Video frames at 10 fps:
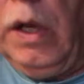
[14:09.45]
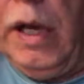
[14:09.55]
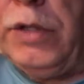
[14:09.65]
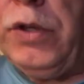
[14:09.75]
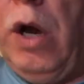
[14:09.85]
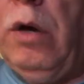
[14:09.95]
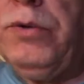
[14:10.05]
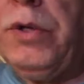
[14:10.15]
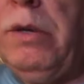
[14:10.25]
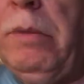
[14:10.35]
That's all
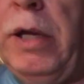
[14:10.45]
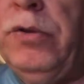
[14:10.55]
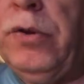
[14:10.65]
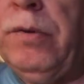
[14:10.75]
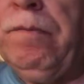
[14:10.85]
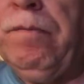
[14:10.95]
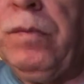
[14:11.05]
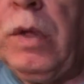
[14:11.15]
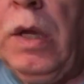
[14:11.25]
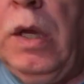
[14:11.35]
C major.
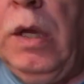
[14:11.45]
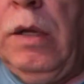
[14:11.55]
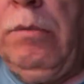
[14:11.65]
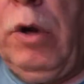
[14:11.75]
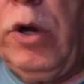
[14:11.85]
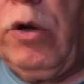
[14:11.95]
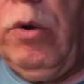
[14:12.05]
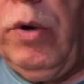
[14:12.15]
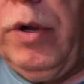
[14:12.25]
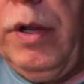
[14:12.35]
Bar
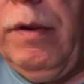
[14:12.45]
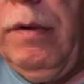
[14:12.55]
chord.